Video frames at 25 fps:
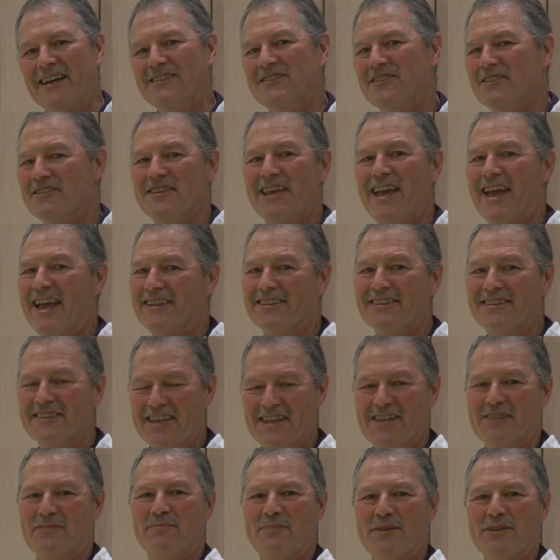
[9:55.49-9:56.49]
I just had to
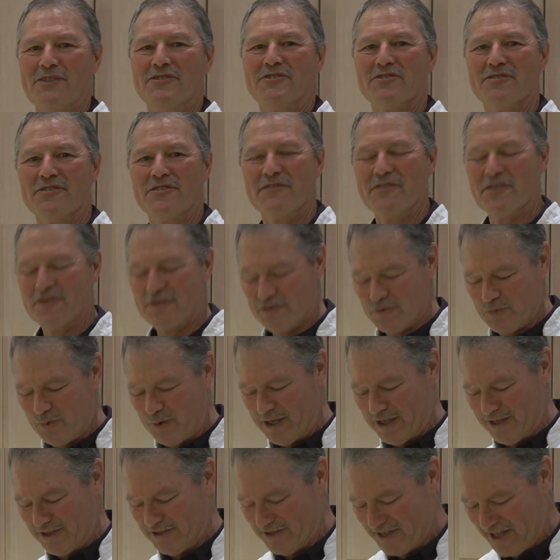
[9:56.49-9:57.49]
take a picture of those
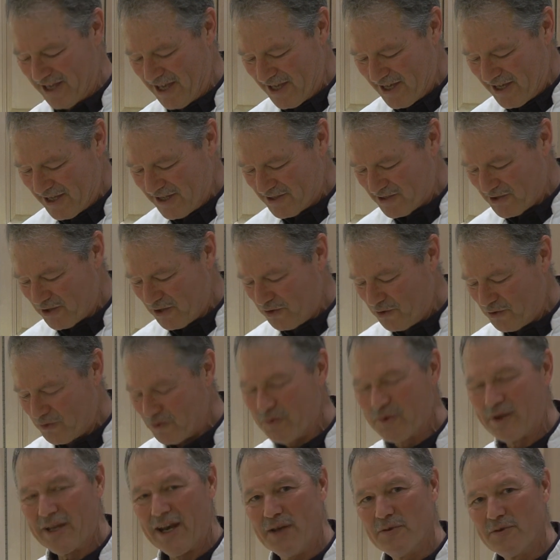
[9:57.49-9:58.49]
wings. So
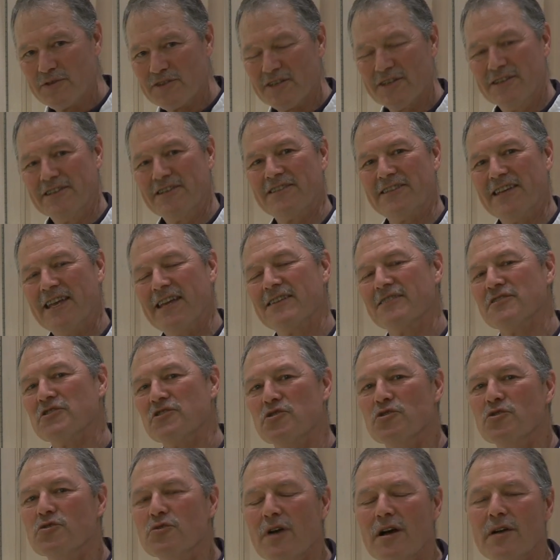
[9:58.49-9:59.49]
what I was going to say
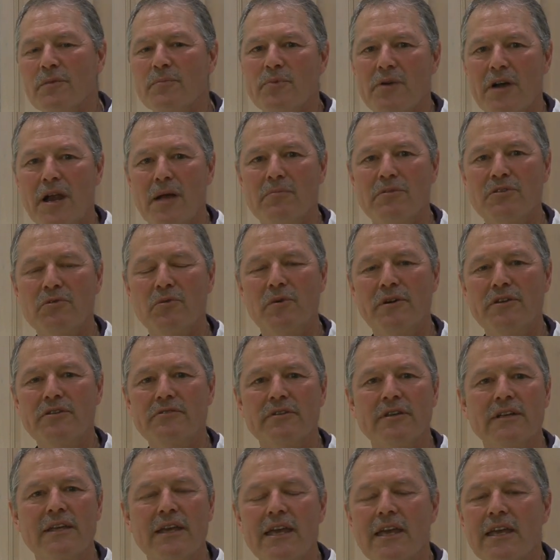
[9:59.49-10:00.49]
is, you are probably
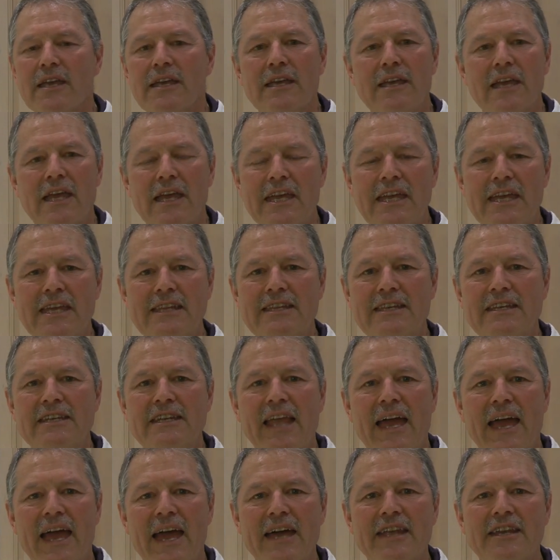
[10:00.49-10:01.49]
wondering, he
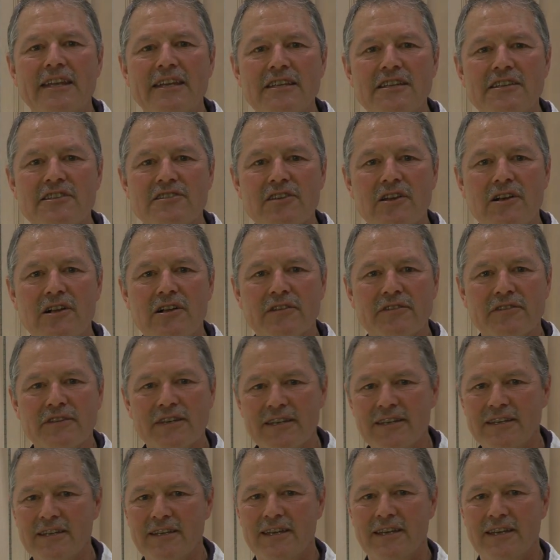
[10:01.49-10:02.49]
didn't add any salt.